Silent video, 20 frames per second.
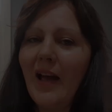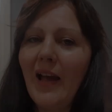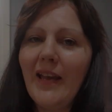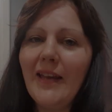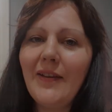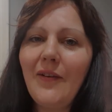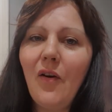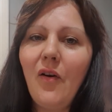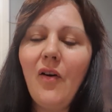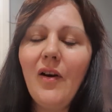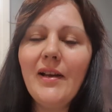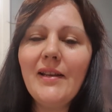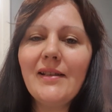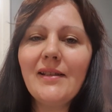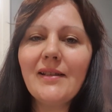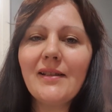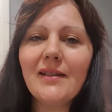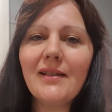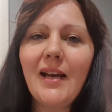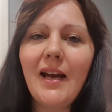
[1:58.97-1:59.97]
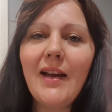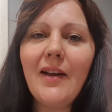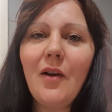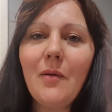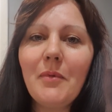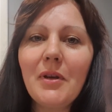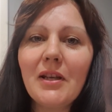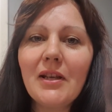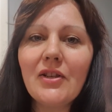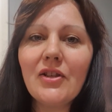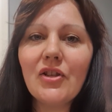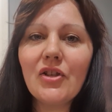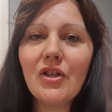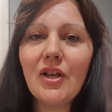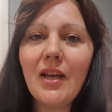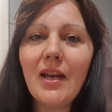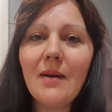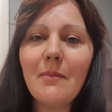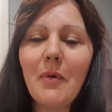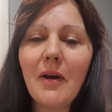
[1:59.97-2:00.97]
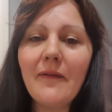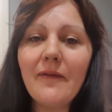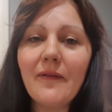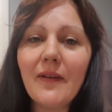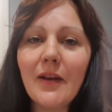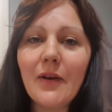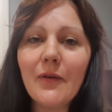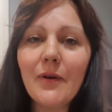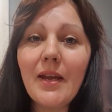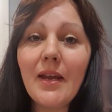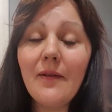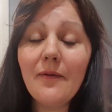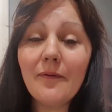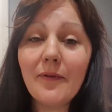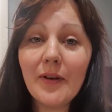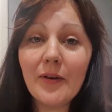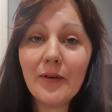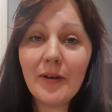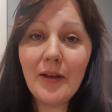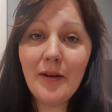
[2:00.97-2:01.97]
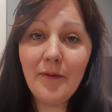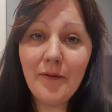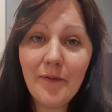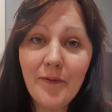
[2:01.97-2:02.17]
Hey guys, today I'm going to share my very, very